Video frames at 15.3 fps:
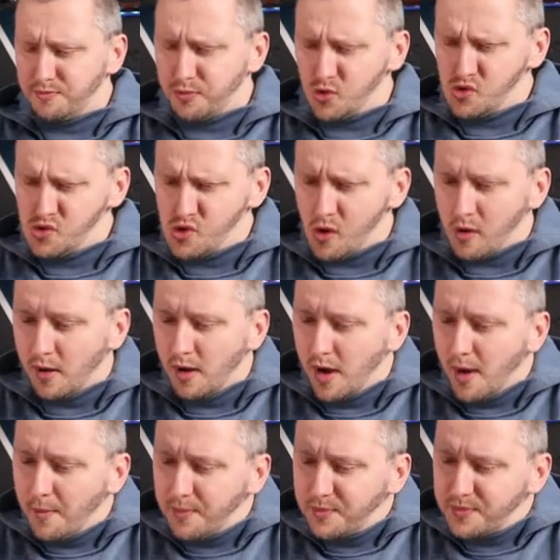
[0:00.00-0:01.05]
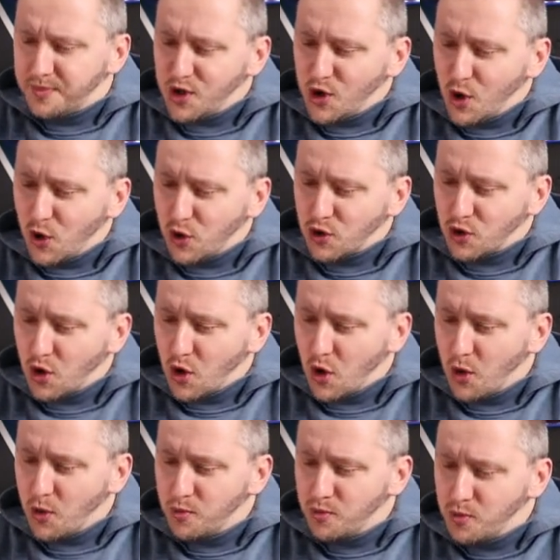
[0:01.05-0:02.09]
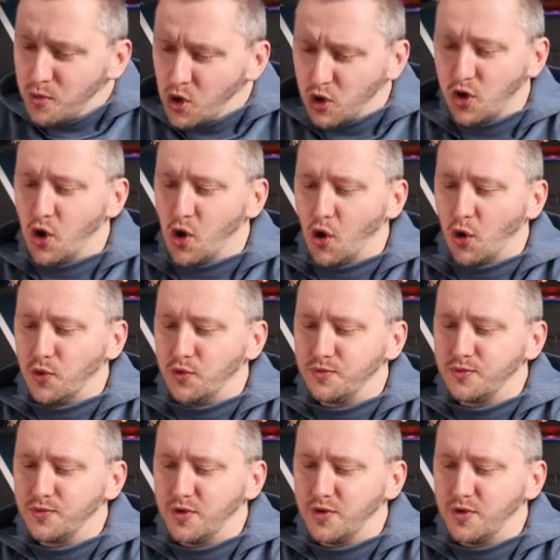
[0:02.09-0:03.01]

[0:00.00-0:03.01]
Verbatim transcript: Ooh, Pyukumuku.